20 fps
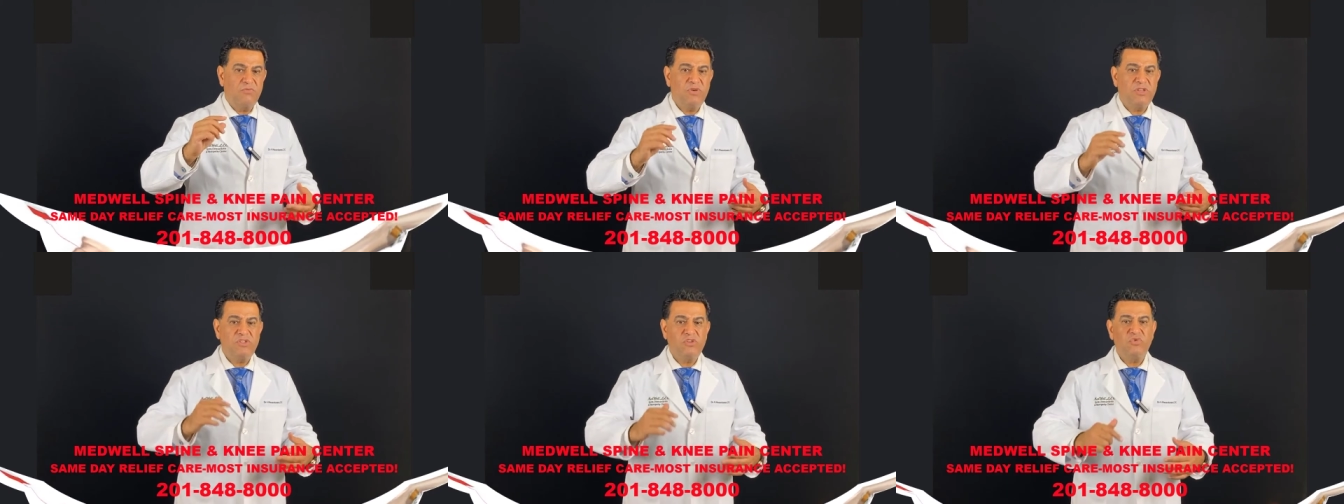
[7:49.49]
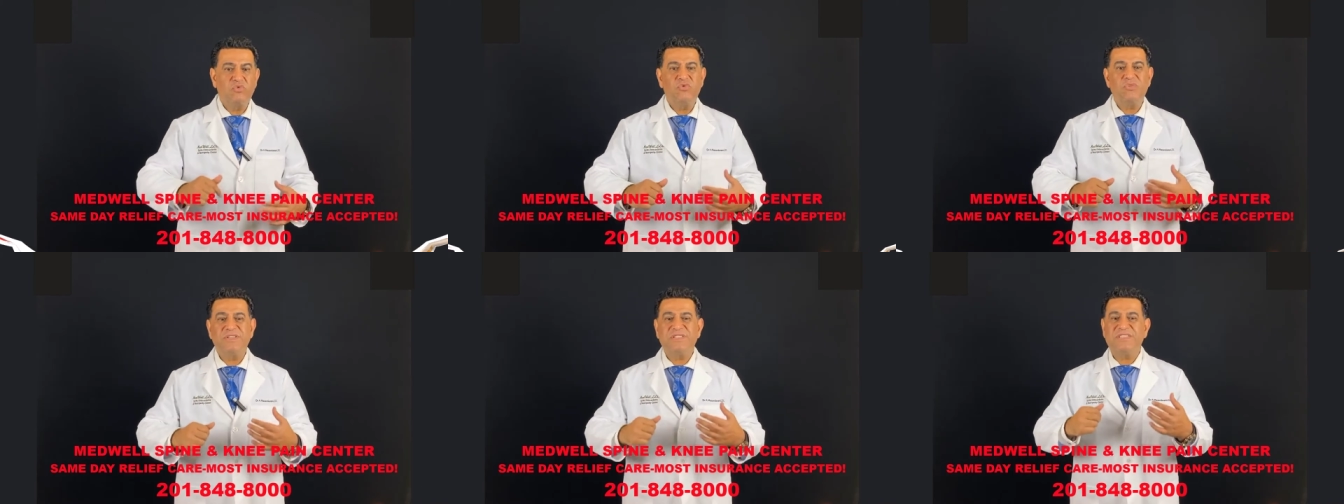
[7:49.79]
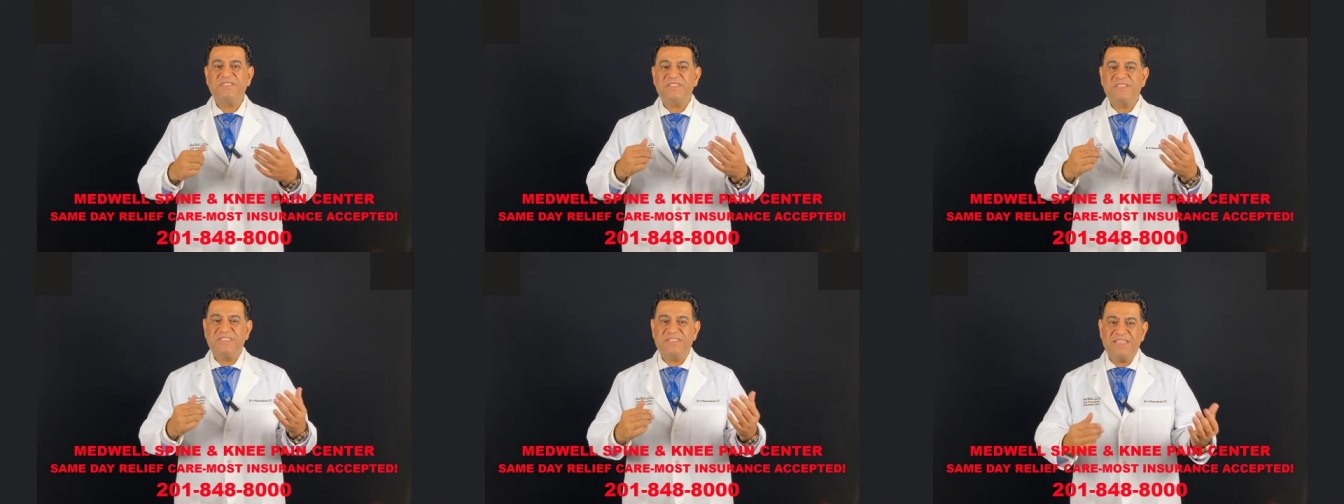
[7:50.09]
we do
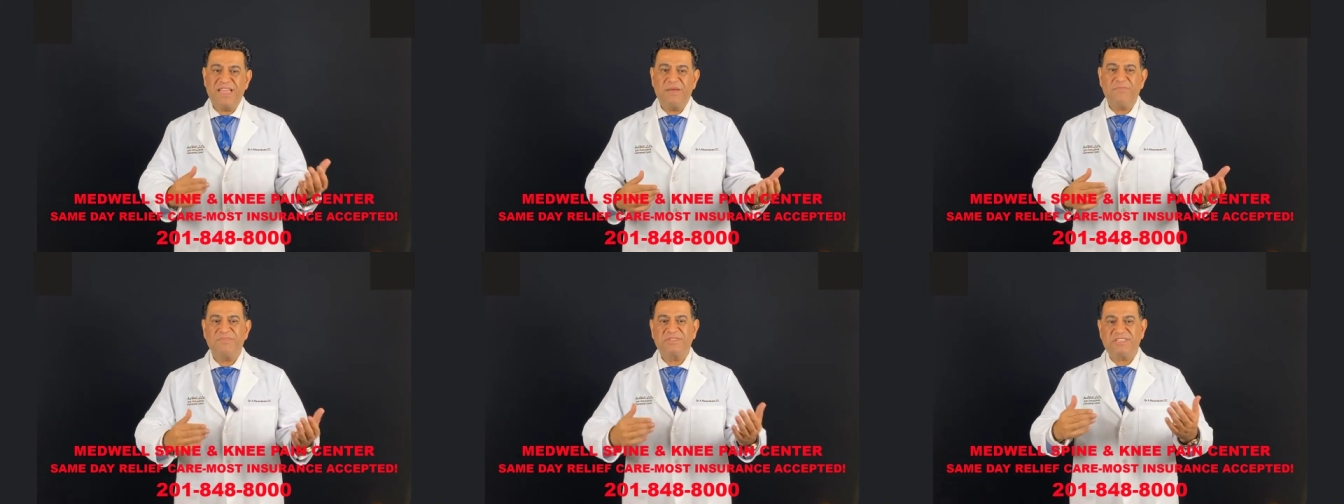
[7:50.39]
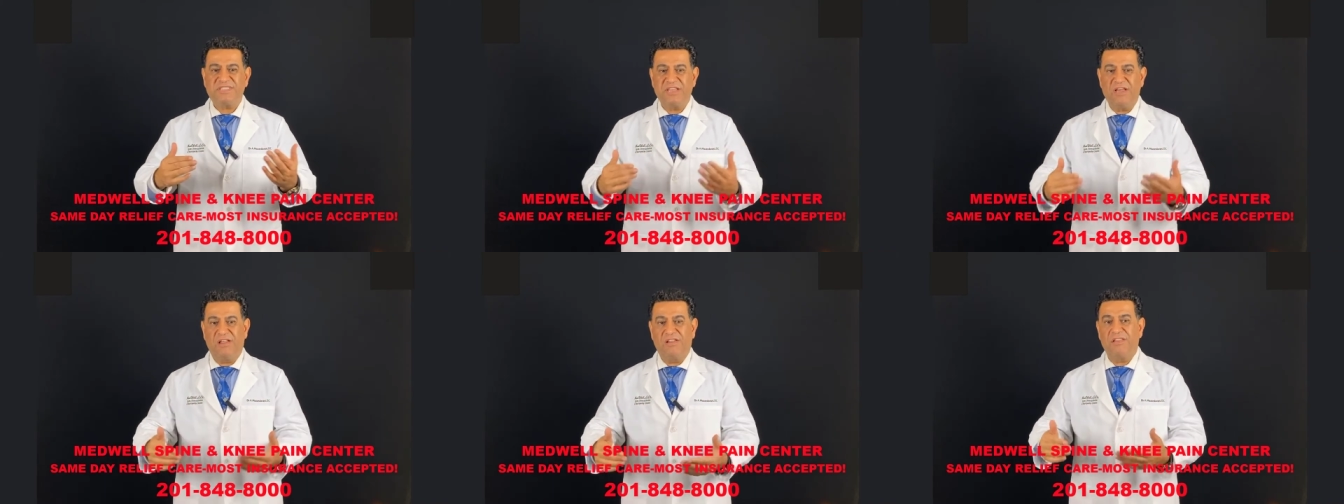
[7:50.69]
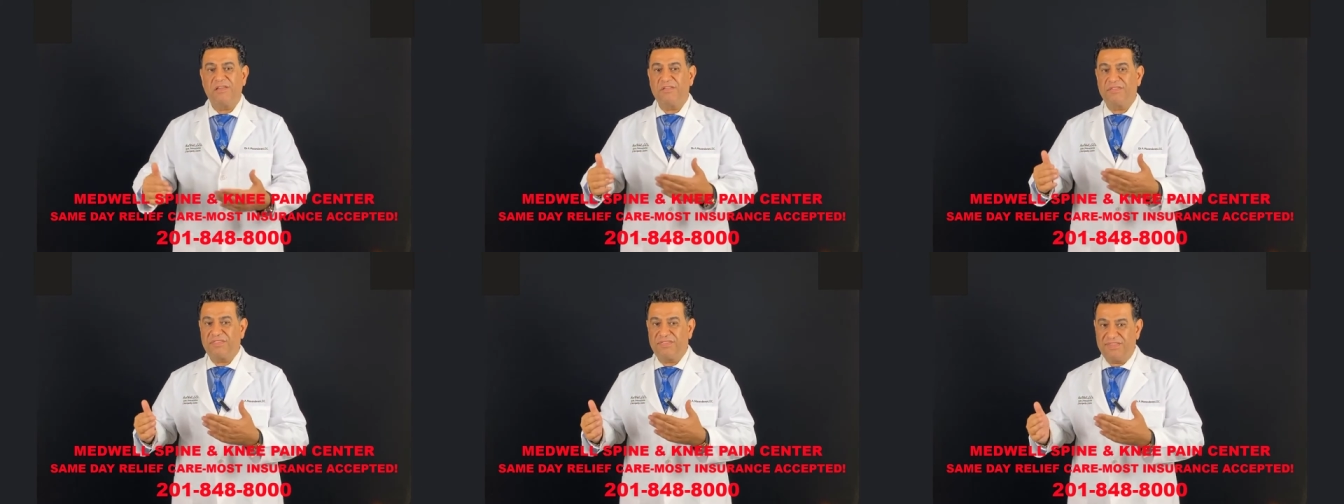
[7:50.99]
stem
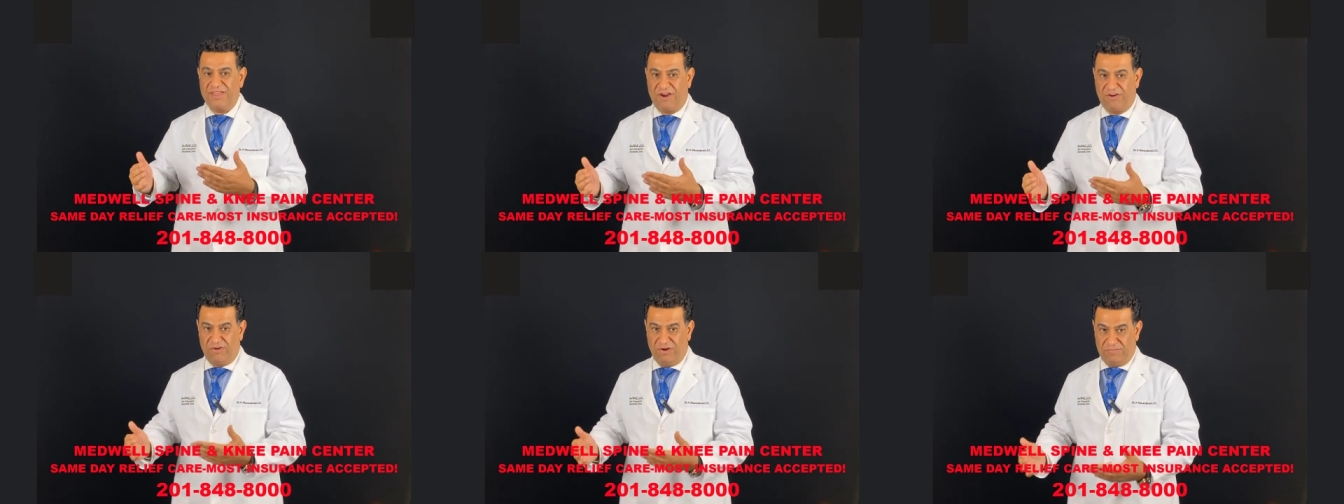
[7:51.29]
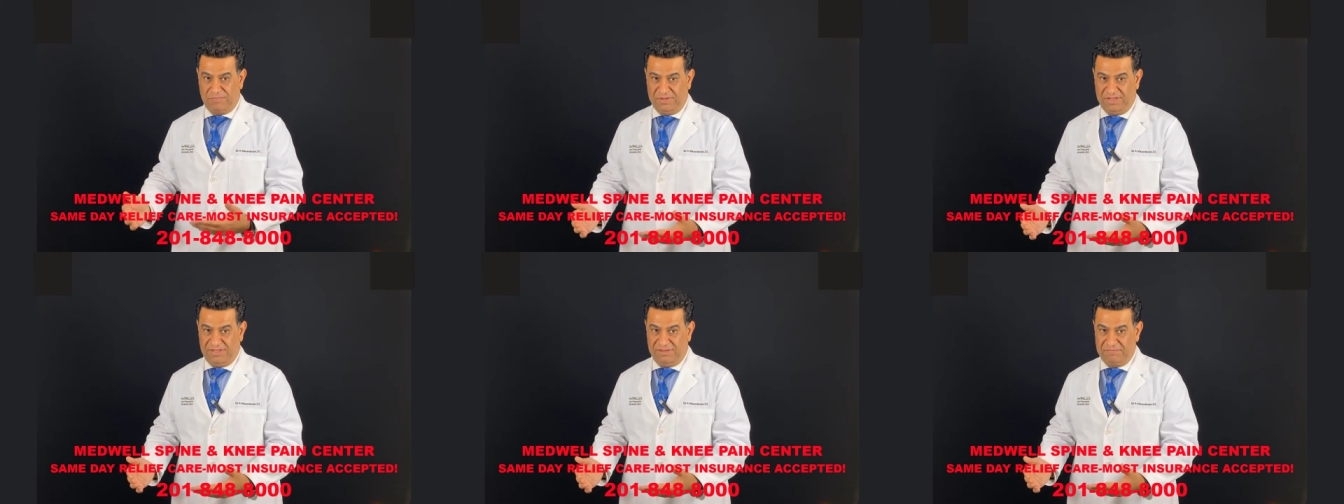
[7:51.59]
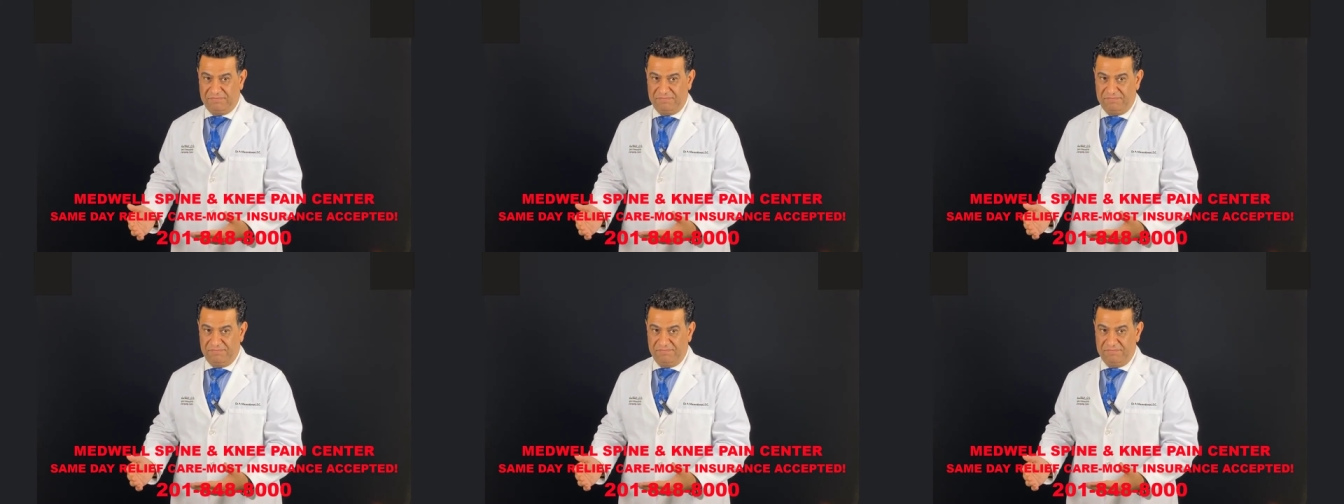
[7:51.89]
cell therapy.